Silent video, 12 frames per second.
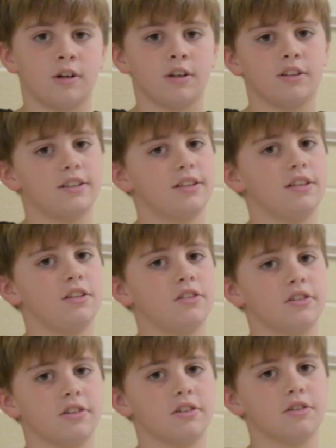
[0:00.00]
All the
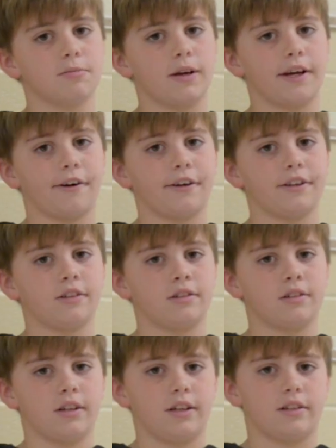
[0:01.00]
teachers,
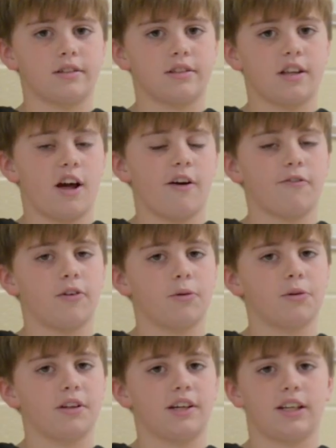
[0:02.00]
parents, and staff are
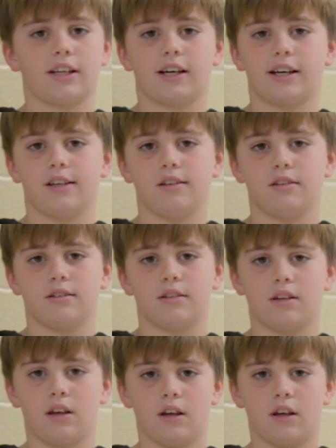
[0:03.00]
really nice.